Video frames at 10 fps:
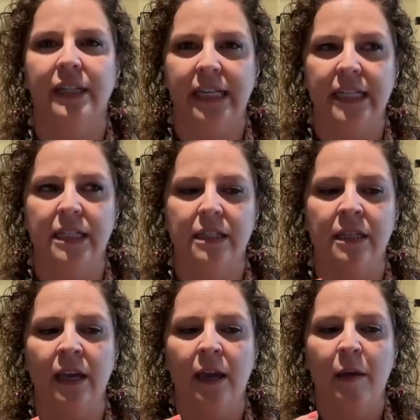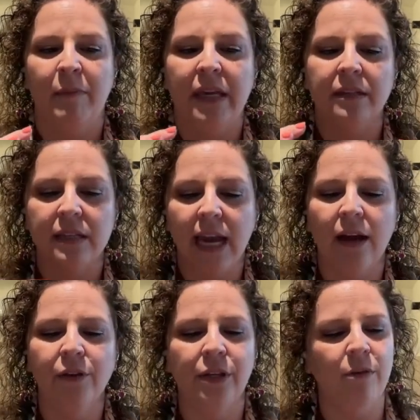answer is because
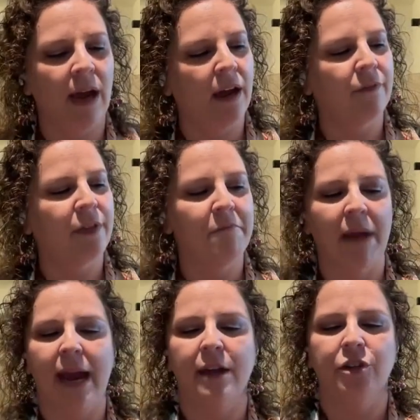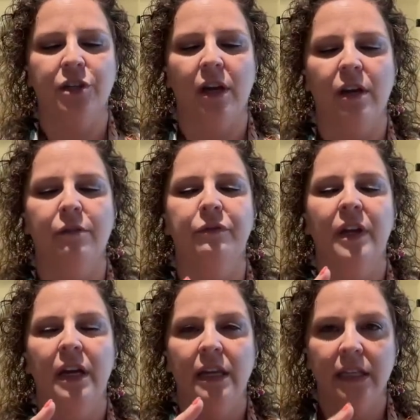now you have the mash
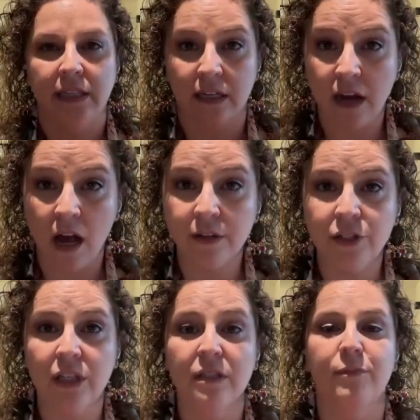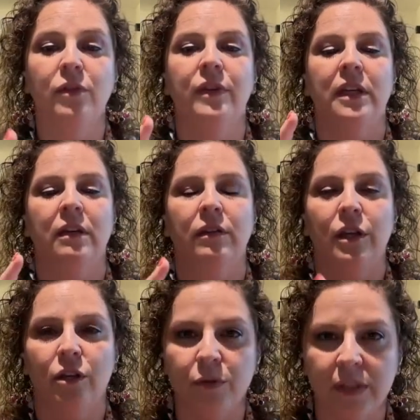of the technology is moving,